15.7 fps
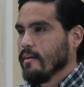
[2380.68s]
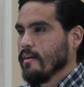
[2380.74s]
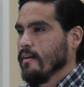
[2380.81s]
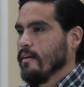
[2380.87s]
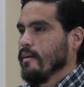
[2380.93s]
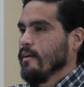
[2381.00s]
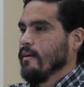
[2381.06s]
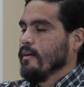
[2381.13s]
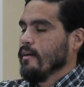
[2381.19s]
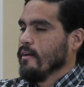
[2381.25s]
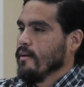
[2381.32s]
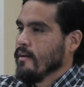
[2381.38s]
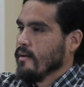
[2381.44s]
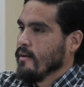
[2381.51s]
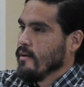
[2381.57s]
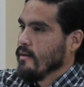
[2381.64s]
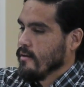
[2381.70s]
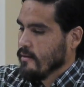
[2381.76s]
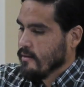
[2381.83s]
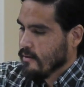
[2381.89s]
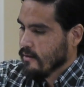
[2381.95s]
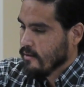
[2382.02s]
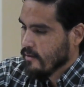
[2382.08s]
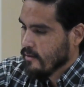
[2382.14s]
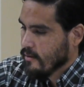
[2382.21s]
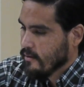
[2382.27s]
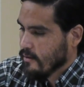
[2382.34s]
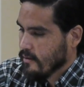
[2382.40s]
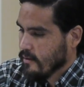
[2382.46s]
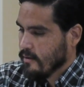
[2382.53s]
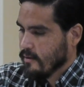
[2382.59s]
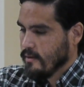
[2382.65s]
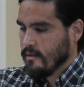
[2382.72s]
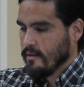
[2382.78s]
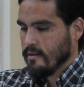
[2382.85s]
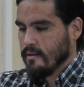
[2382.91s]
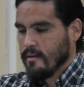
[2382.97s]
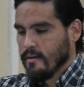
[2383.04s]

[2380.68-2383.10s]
Nobody speaks.